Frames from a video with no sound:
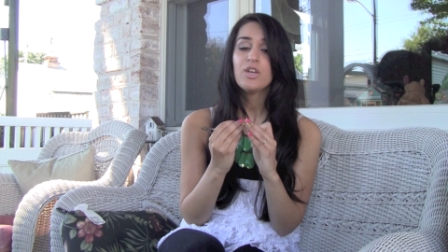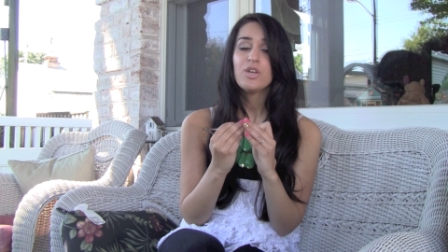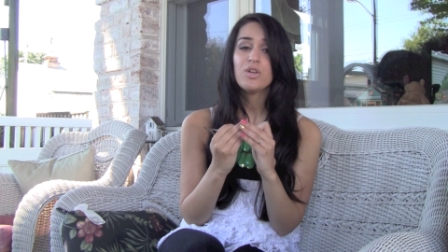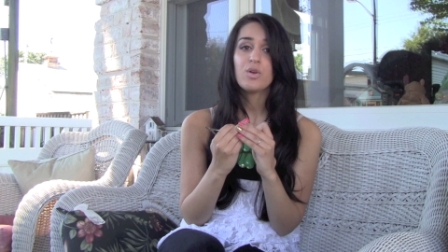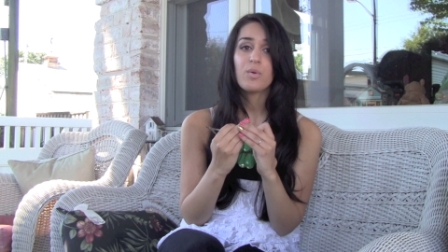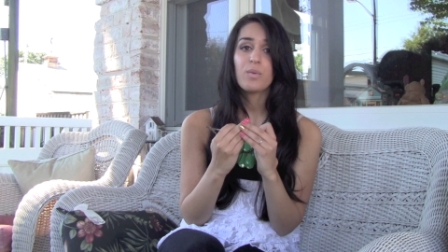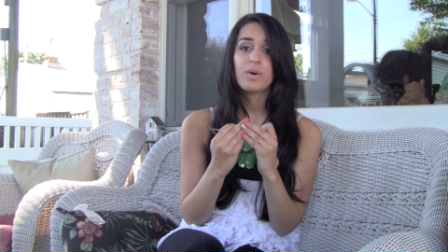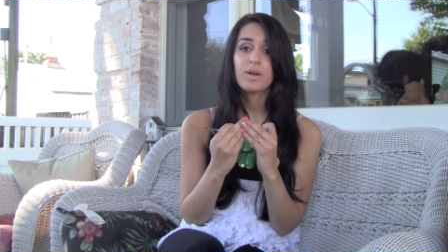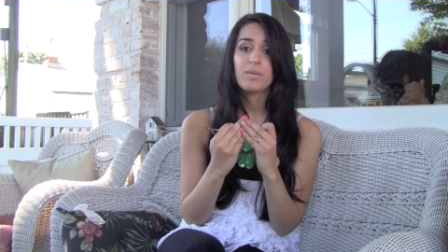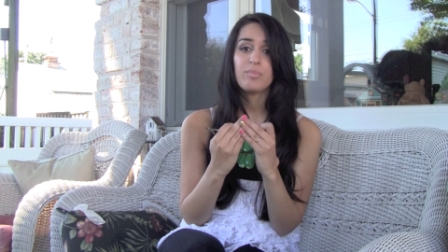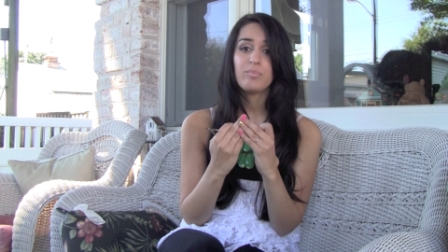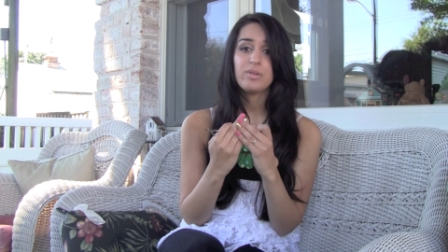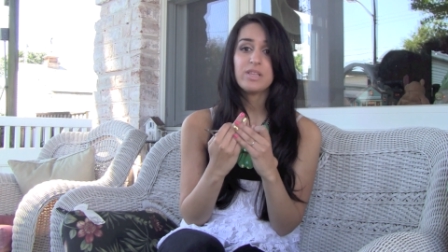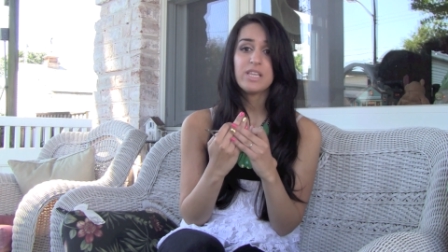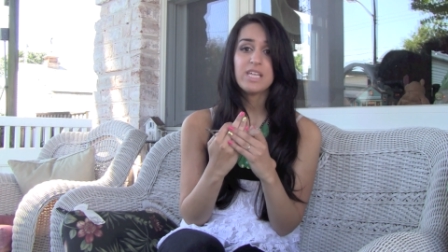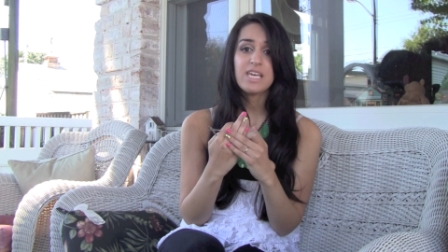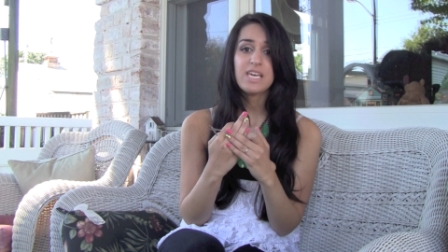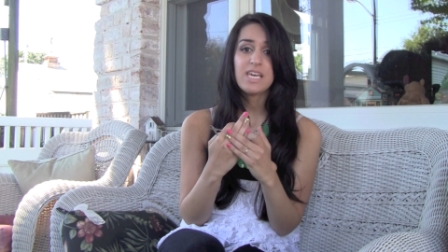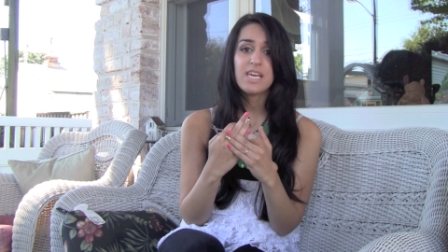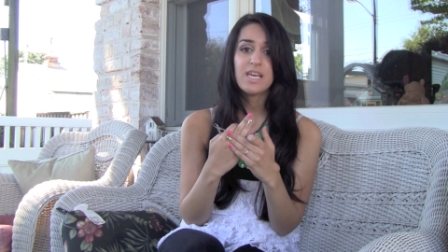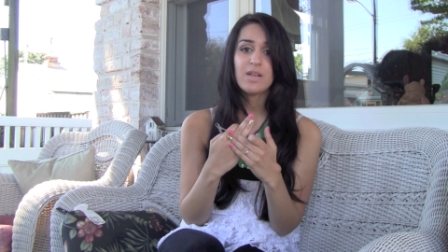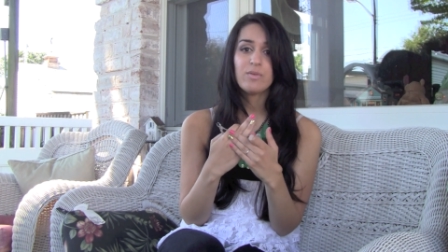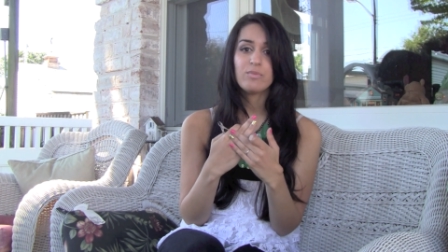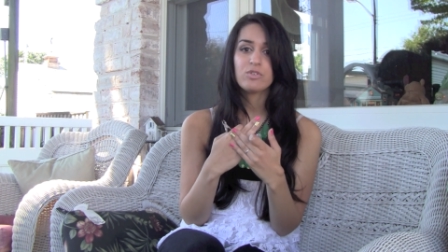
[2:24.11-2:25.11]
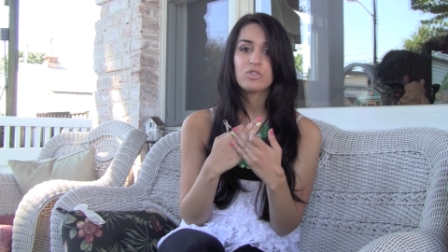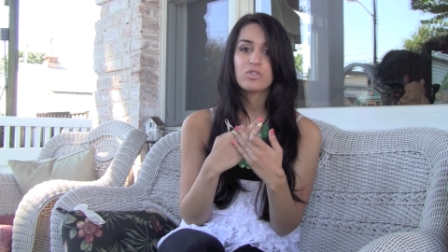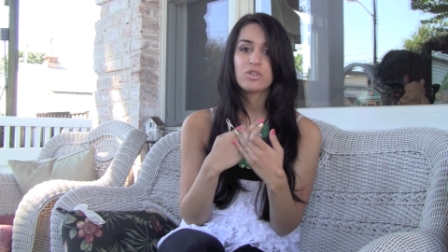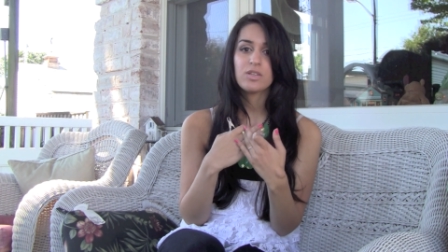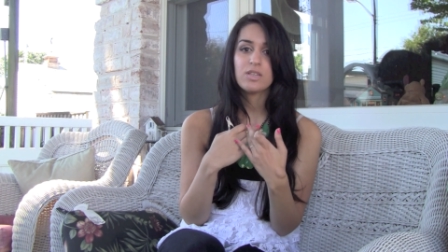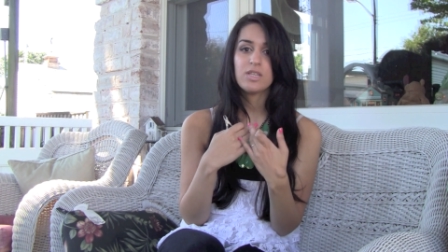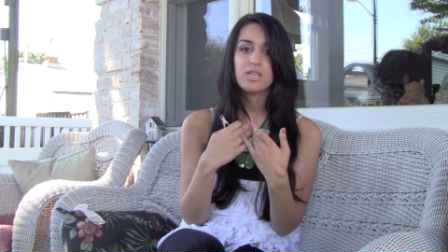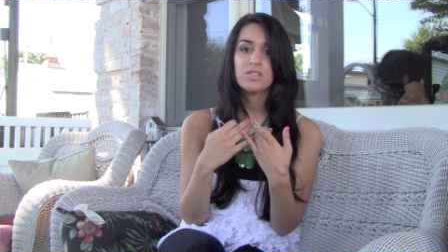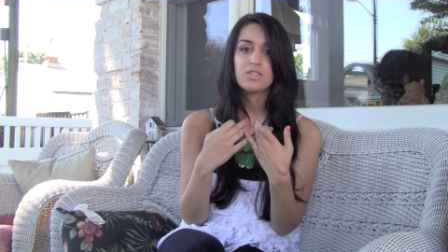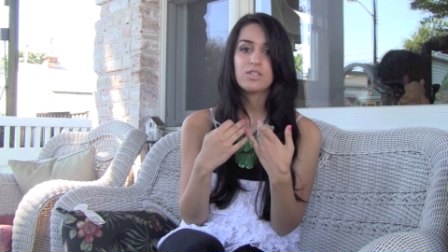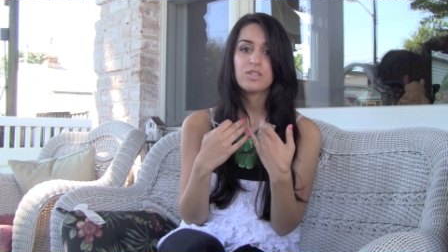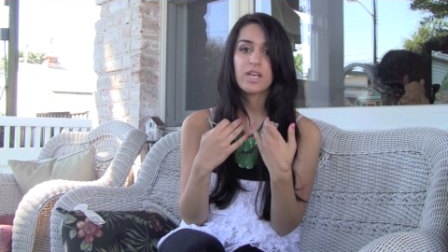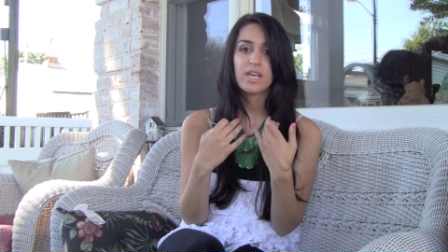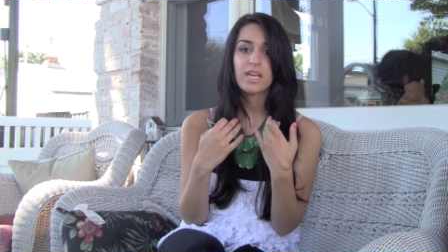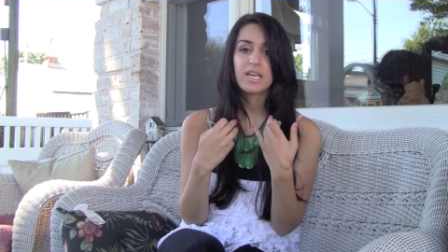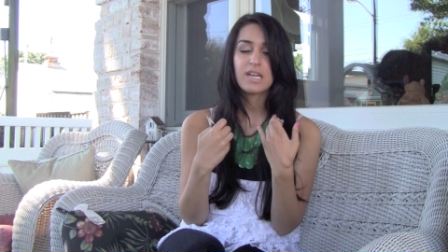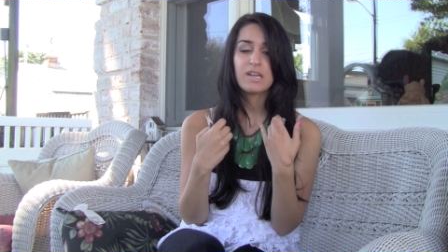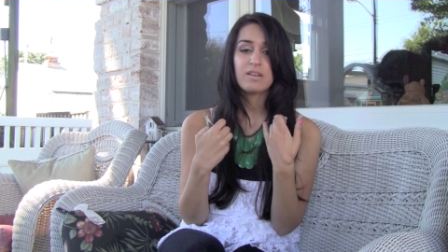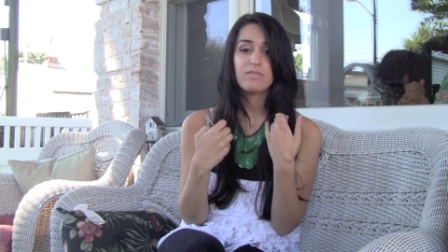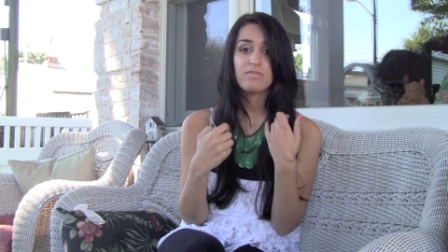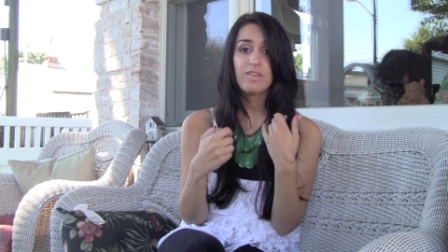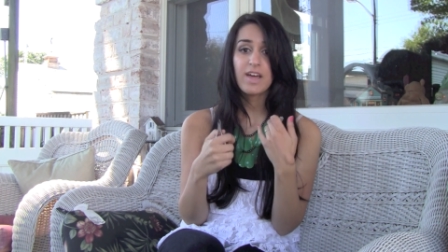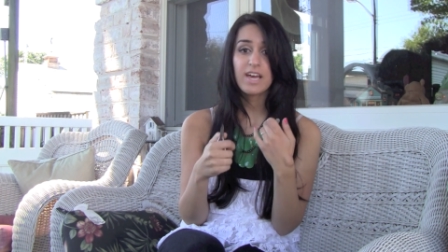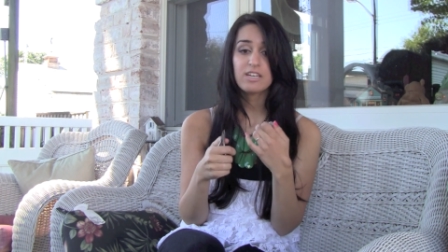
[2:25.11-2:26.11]
You don't want to bleed, which could lead to like
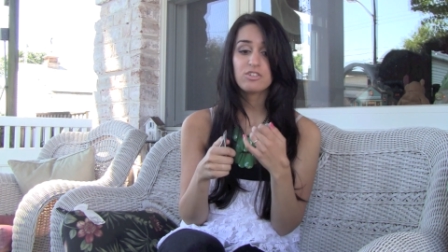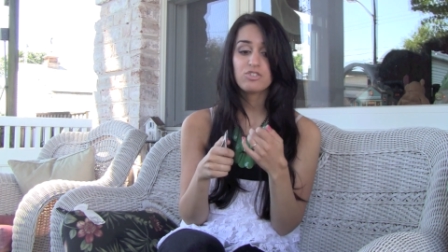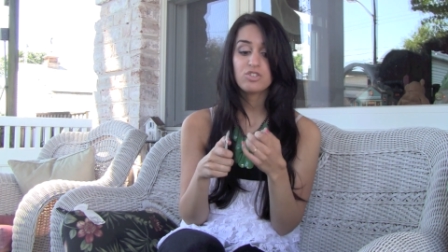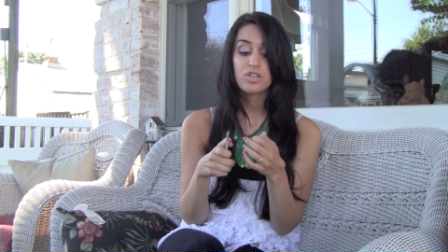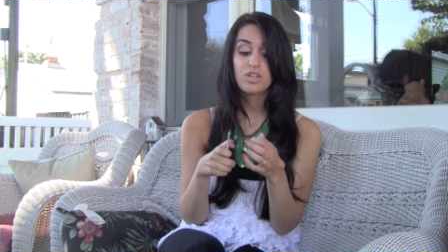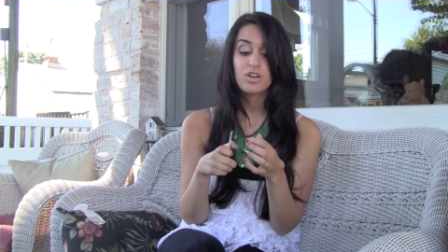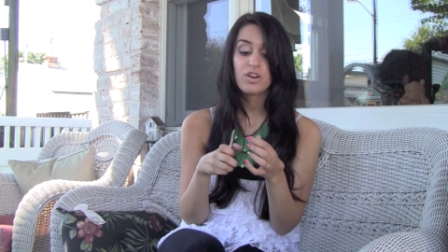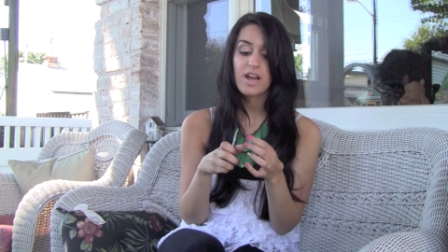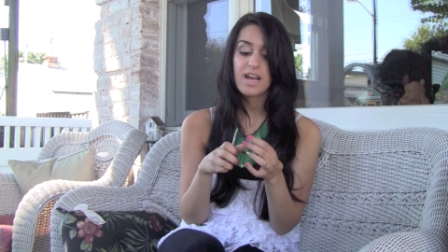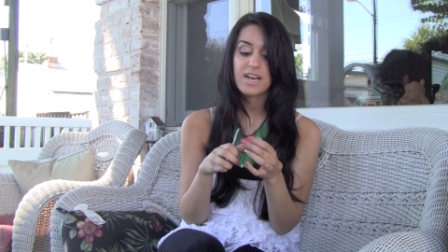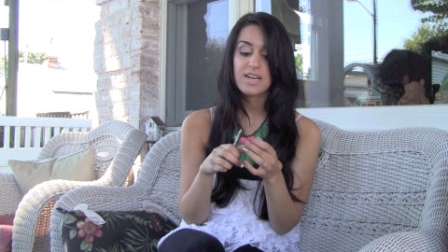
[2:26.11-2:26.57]
an infection or